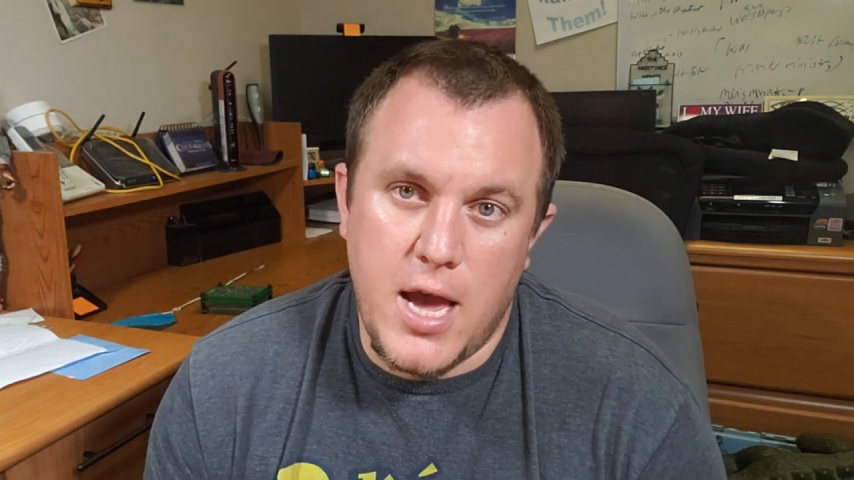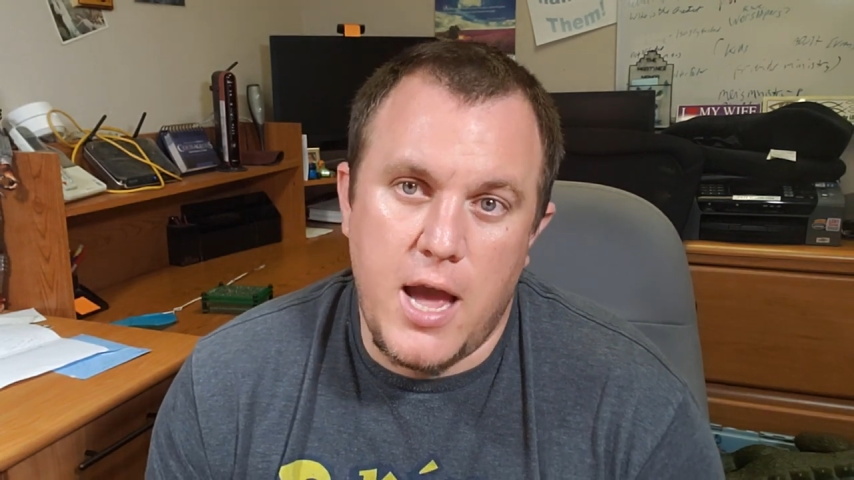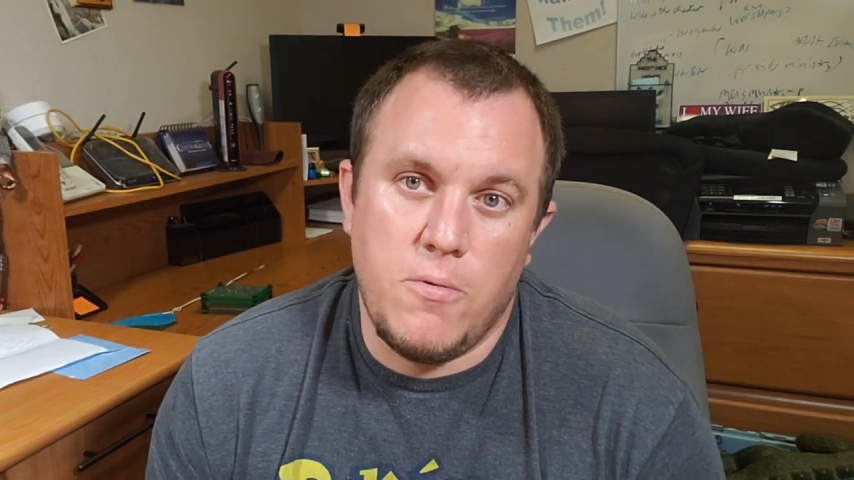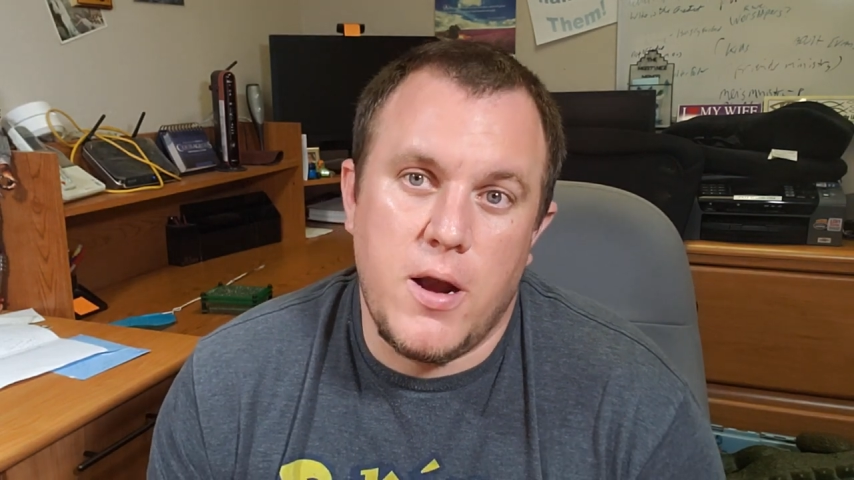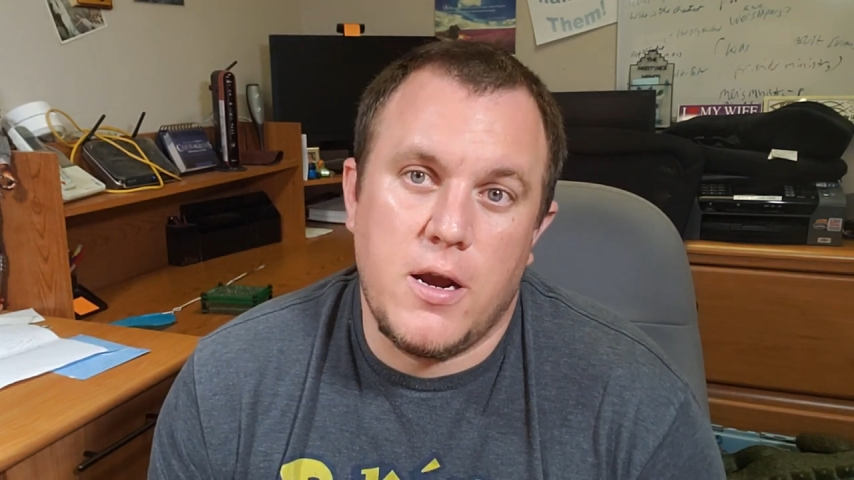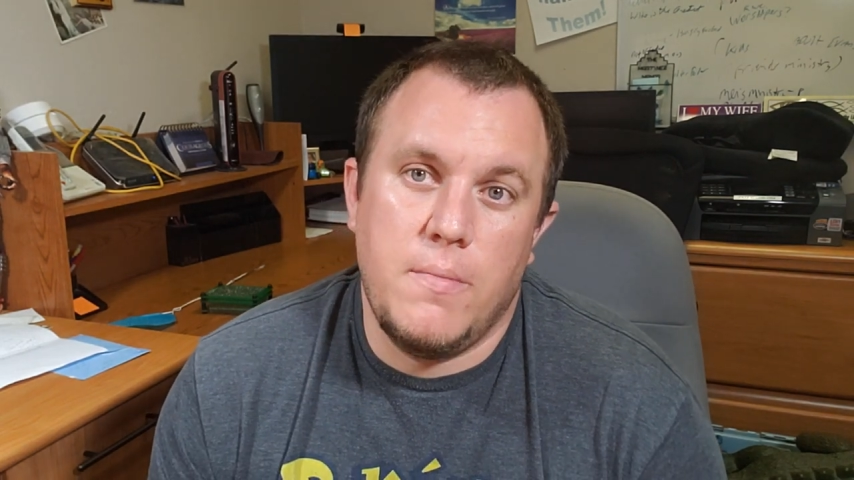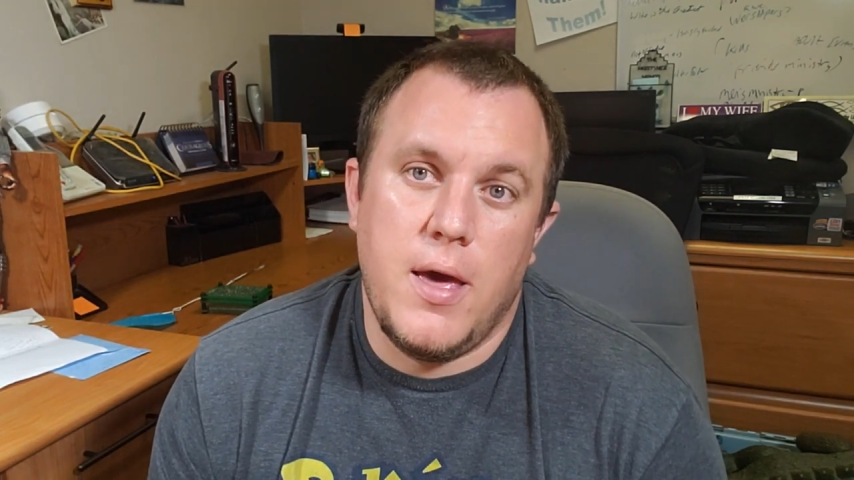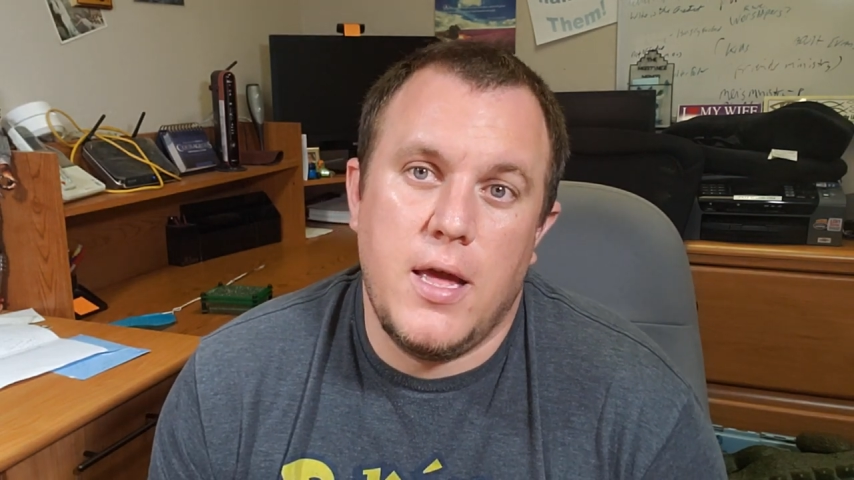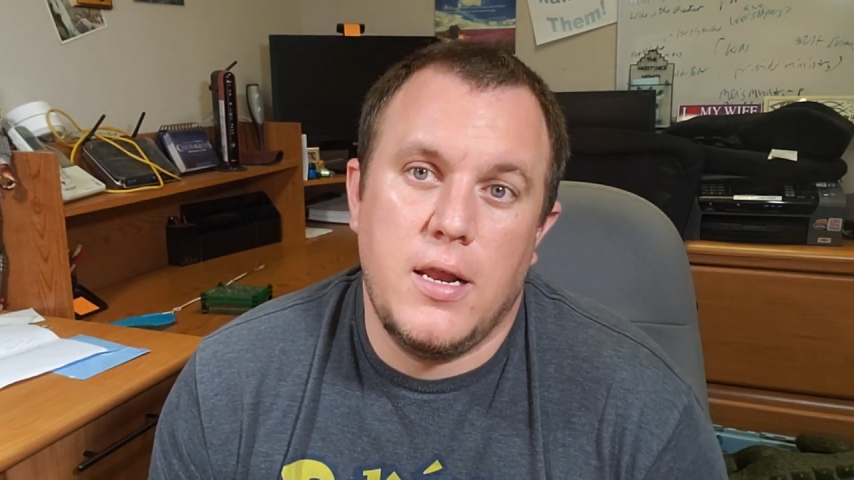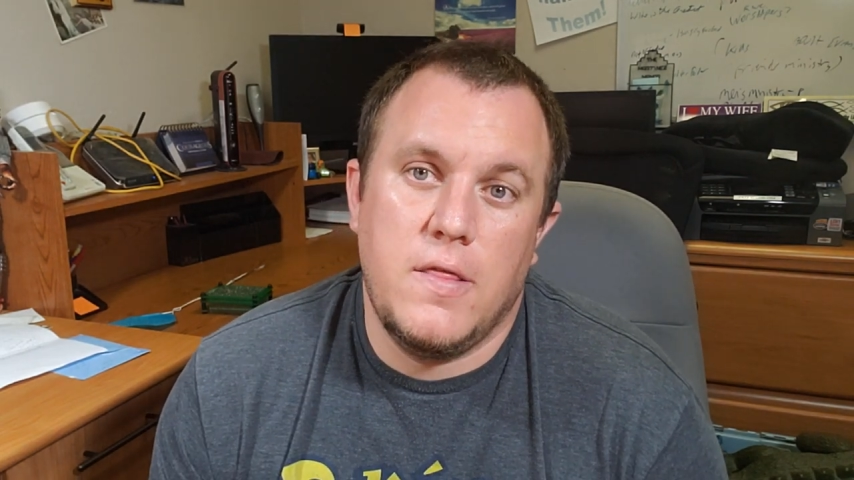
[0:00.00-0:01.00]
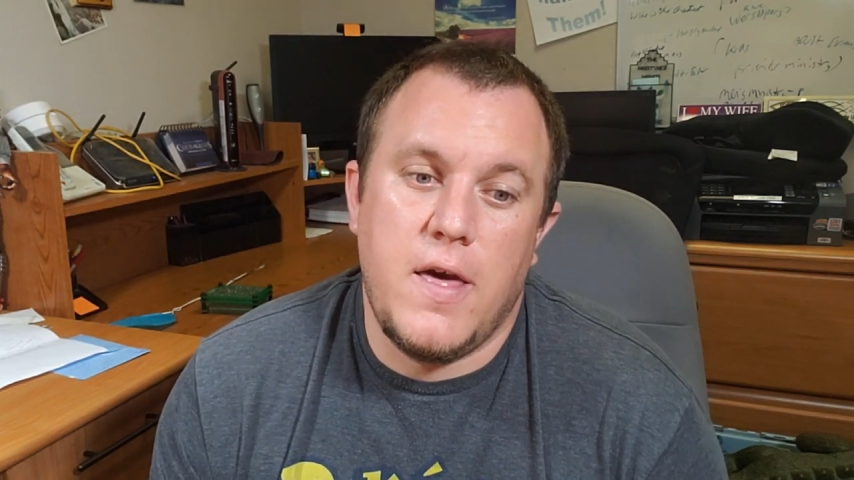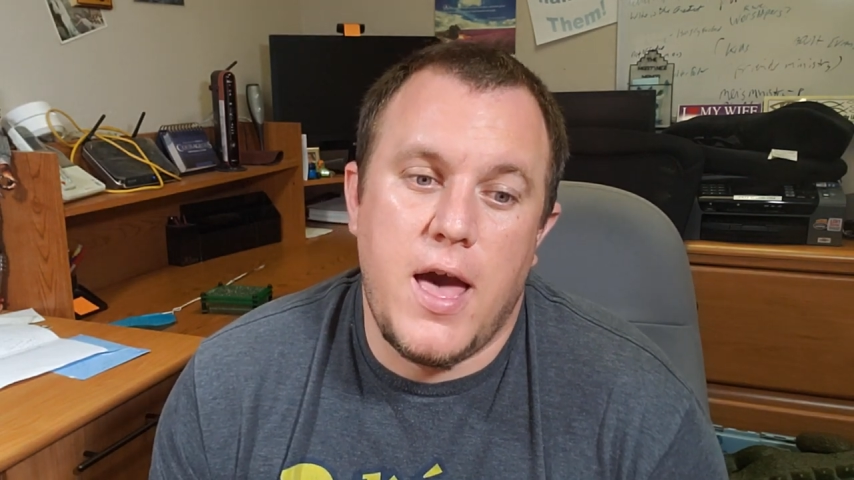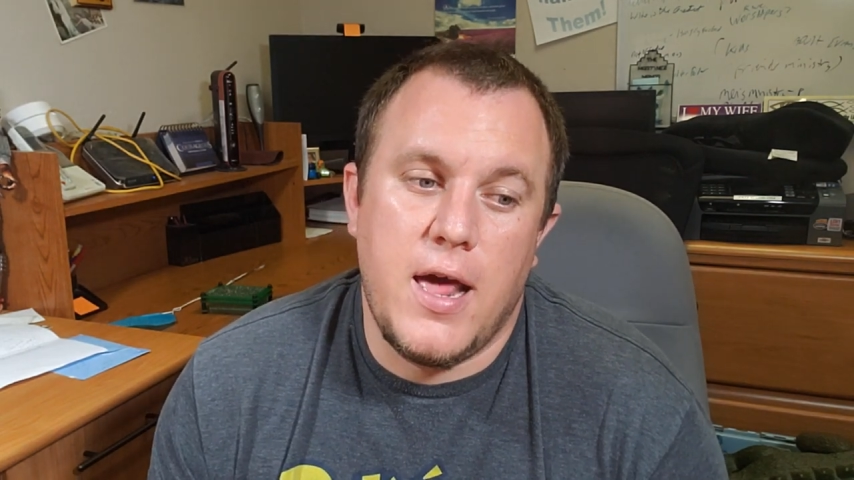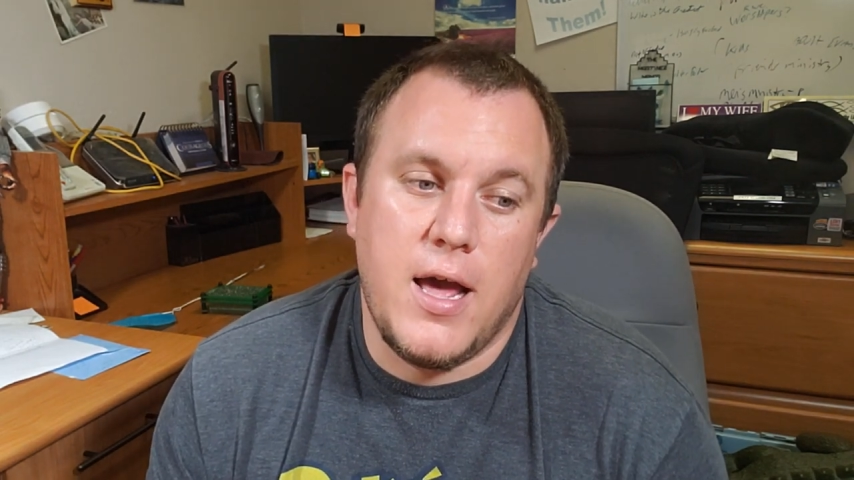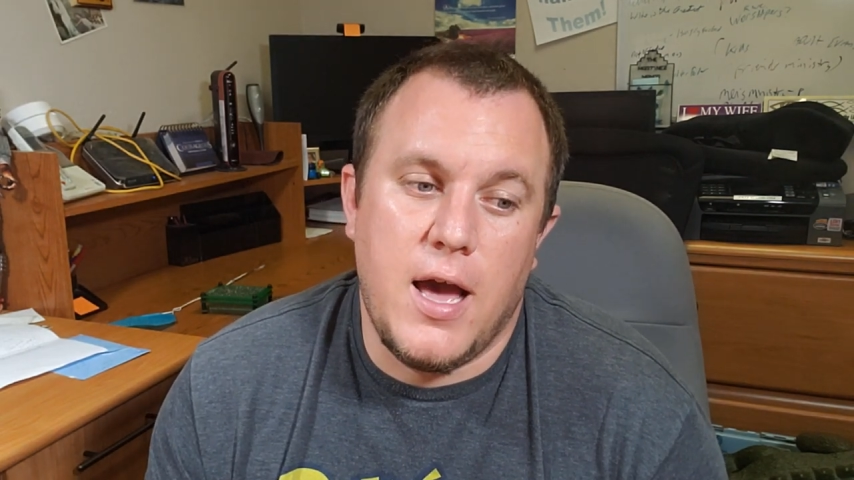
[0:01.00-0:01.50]
I recommend
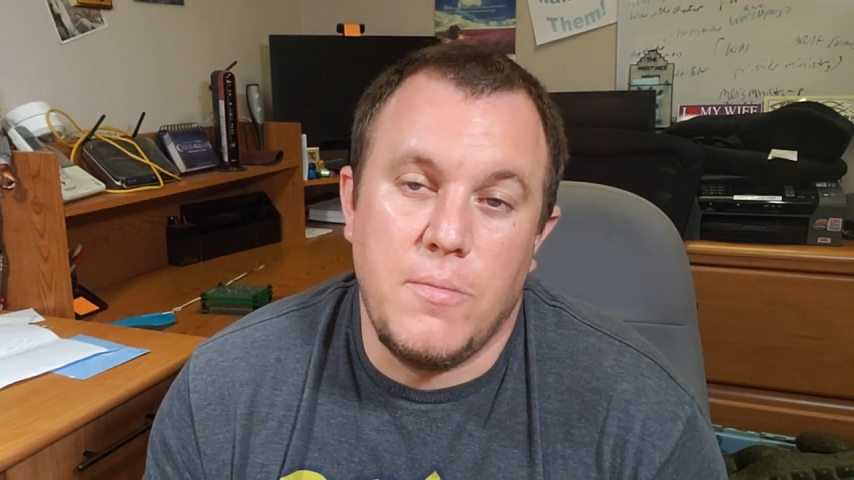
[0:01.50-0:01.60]
that um,